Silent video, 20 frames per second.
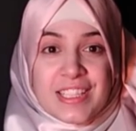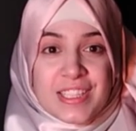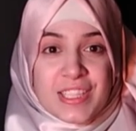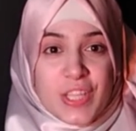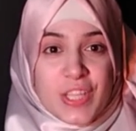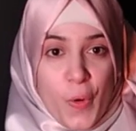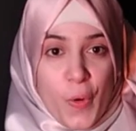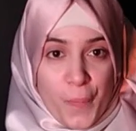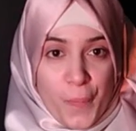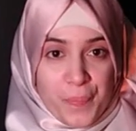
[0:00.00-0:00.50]

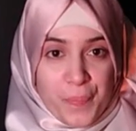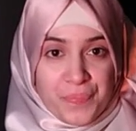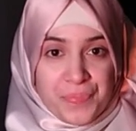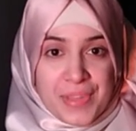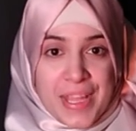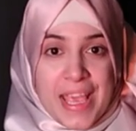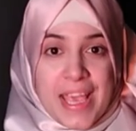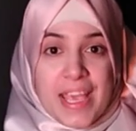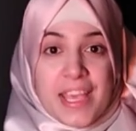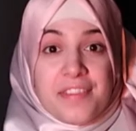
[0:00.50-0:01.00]
So
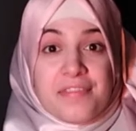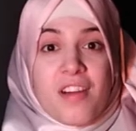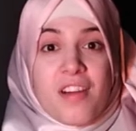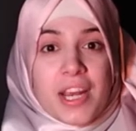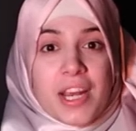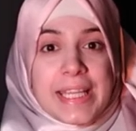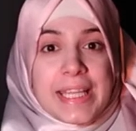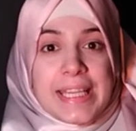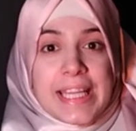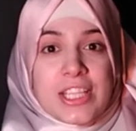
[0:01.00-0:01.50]
if
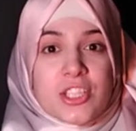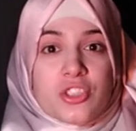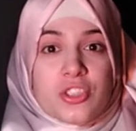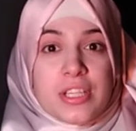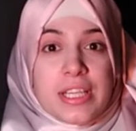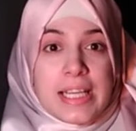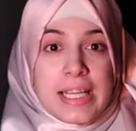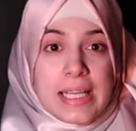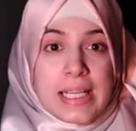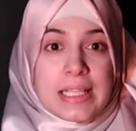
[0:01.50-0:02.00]

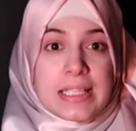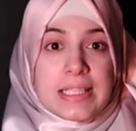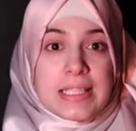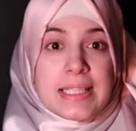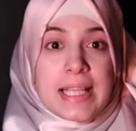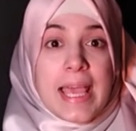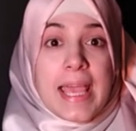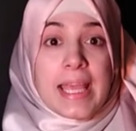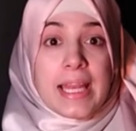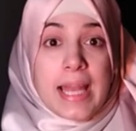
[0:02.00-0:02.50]
architecture is
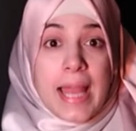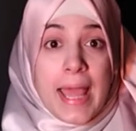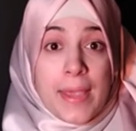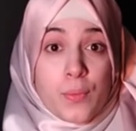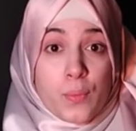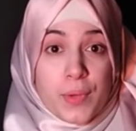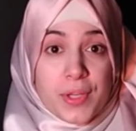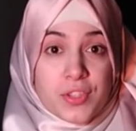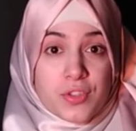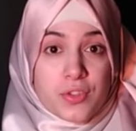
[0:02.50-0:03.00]
a
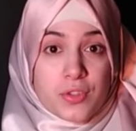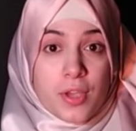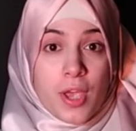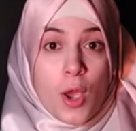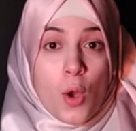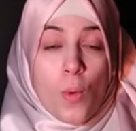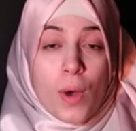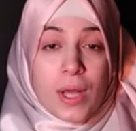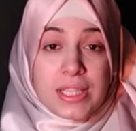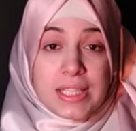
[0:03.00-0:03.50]
language,
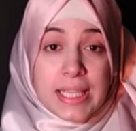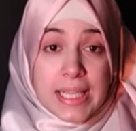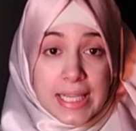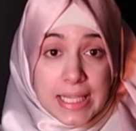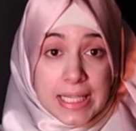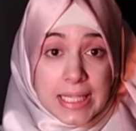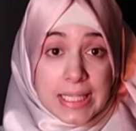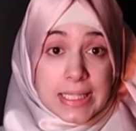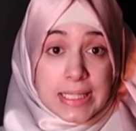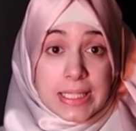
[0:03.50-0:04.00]
what
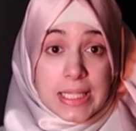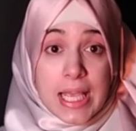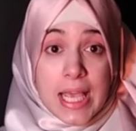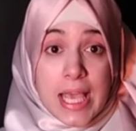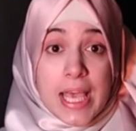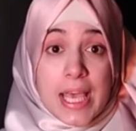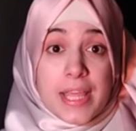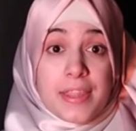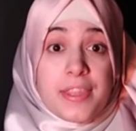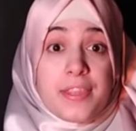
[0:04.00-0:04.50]
is
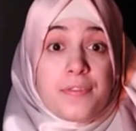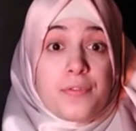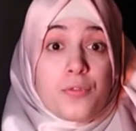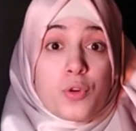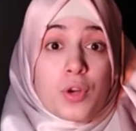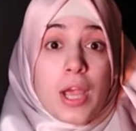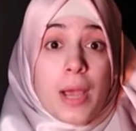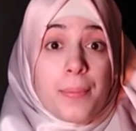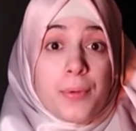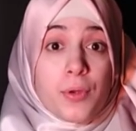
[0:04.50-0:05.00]
the
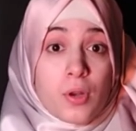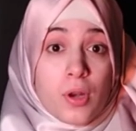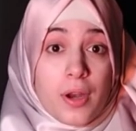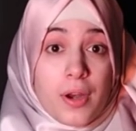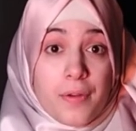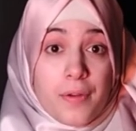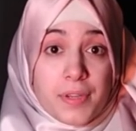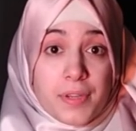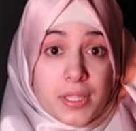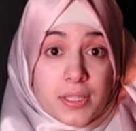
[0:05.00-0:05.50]
vocabulary
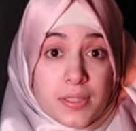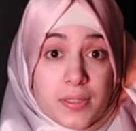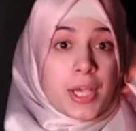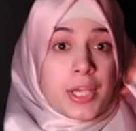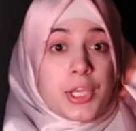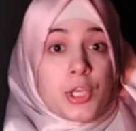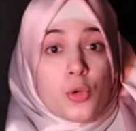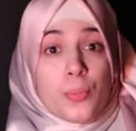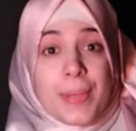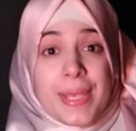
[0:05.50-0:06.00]
of it?
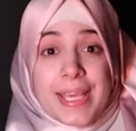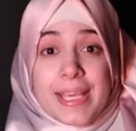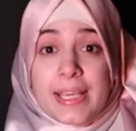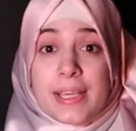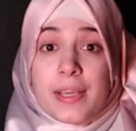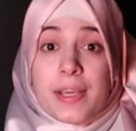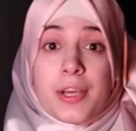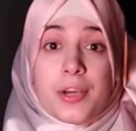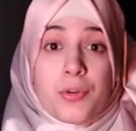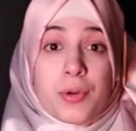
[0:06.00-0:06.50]

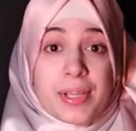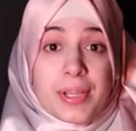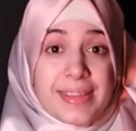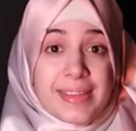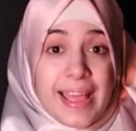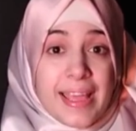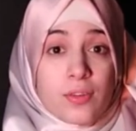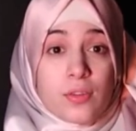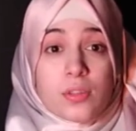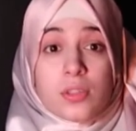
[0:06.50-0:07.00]
Cubic,
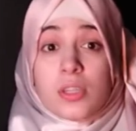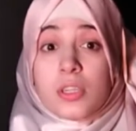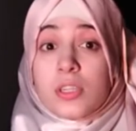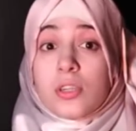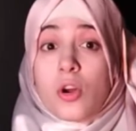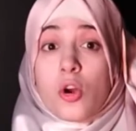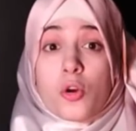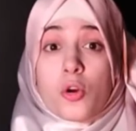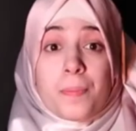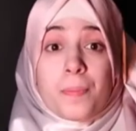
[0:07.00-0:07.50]
rectangular
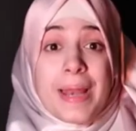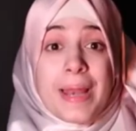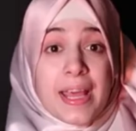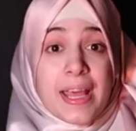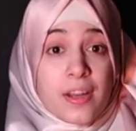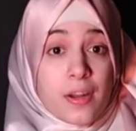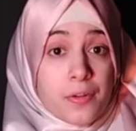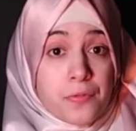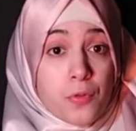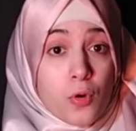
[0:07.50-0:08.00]
or
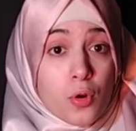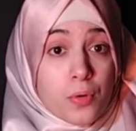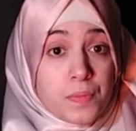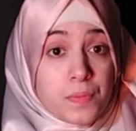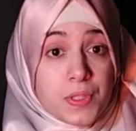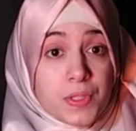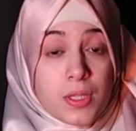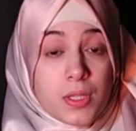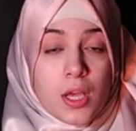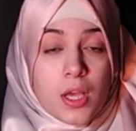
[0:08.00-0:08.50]
planar
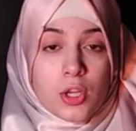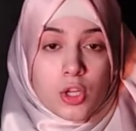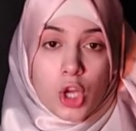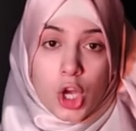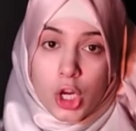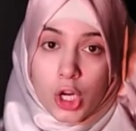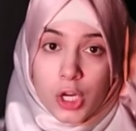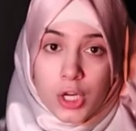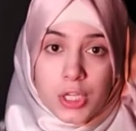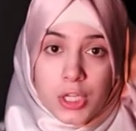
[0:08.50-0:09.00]
forms,
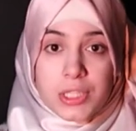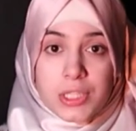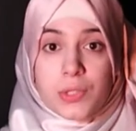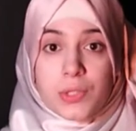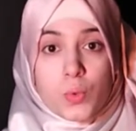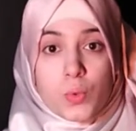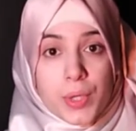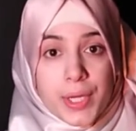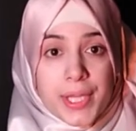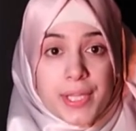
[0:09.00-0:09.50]
colors,
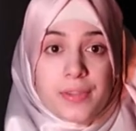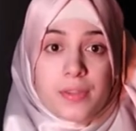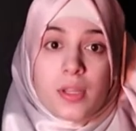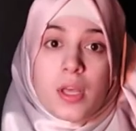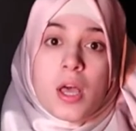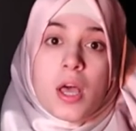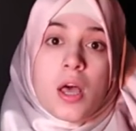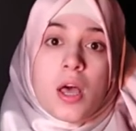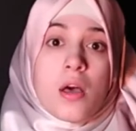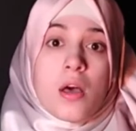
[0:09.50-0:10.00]
grid,
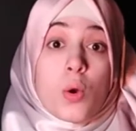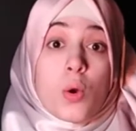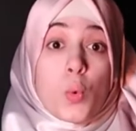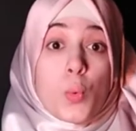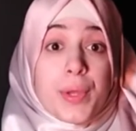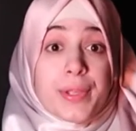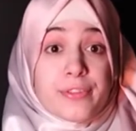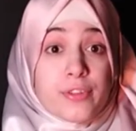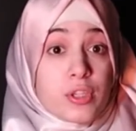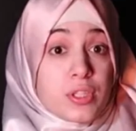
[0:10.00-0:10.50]

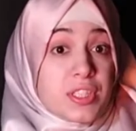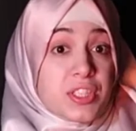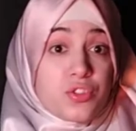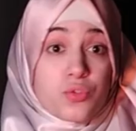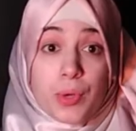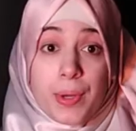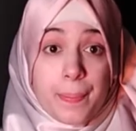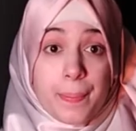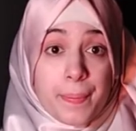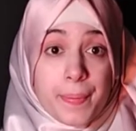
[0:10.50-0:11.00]
window
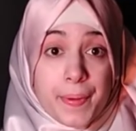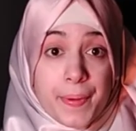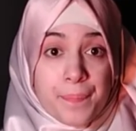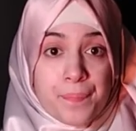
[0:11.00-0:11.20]
strip.